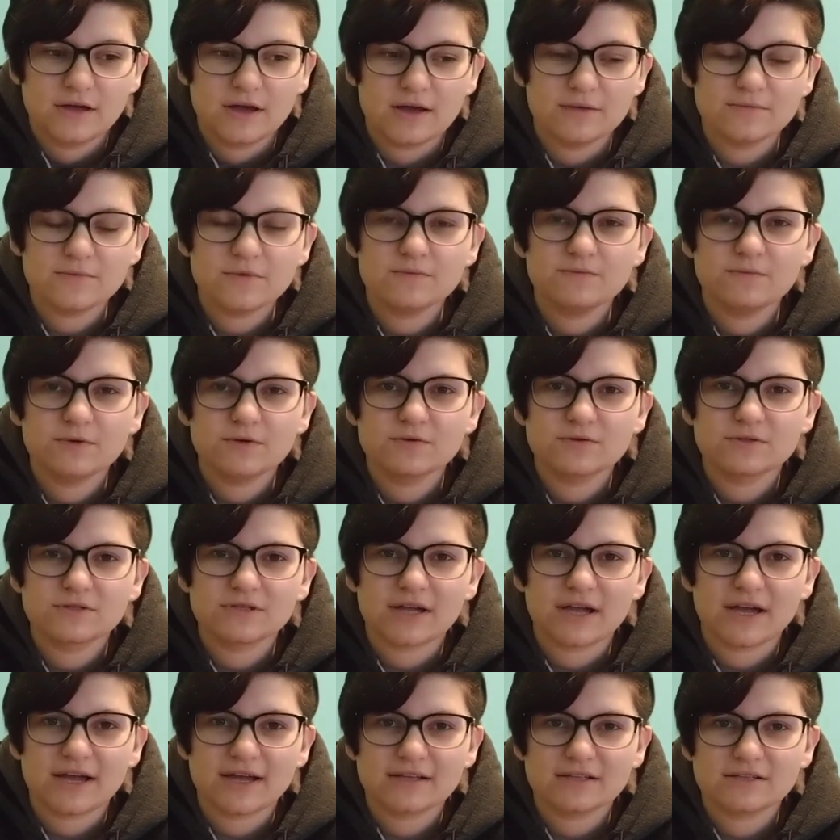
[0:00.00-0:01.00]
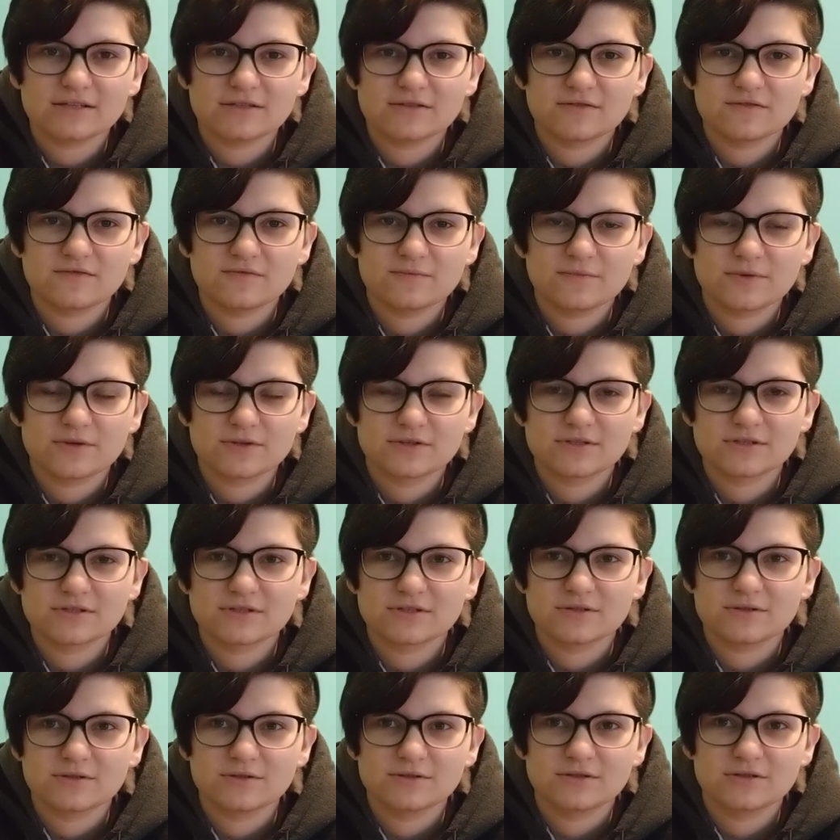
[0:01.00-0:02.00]
I'm the most active
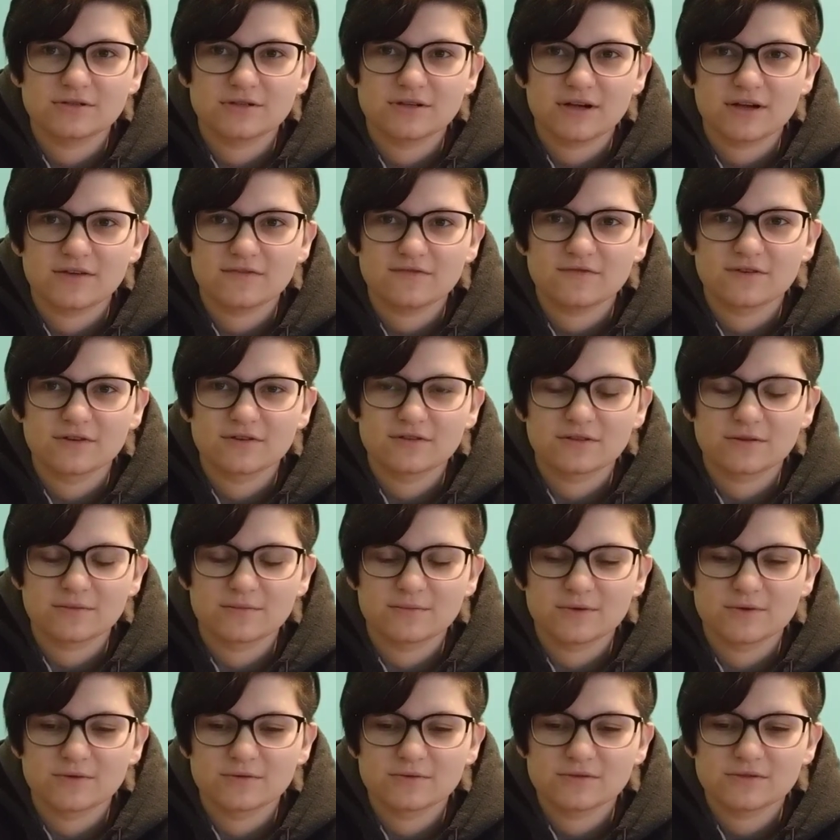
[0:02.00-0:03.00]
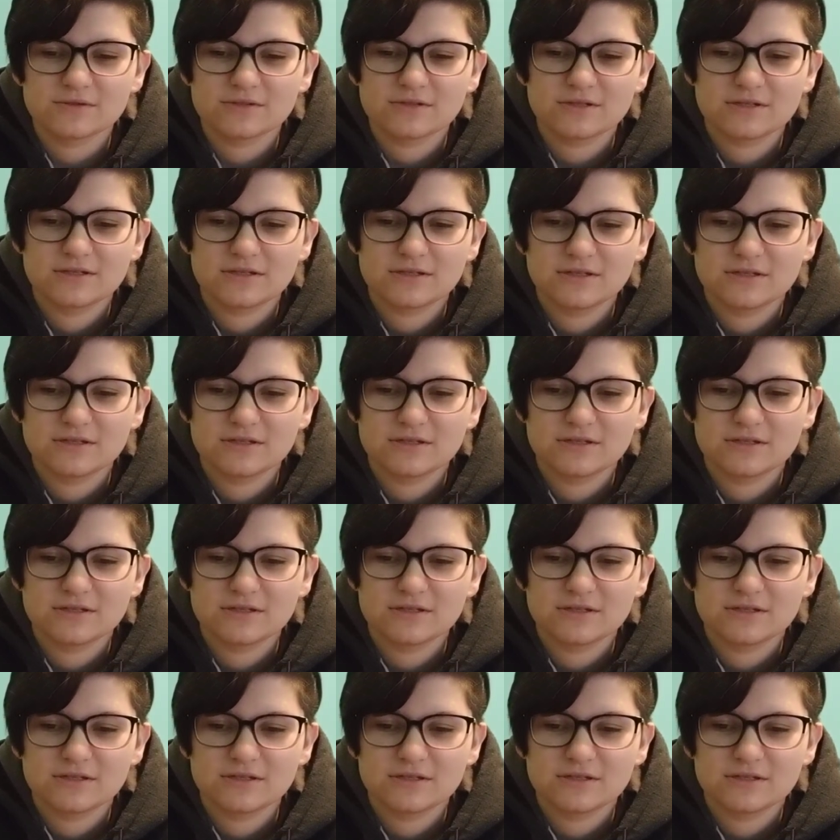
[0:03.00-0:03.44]
persecutor. I front the most.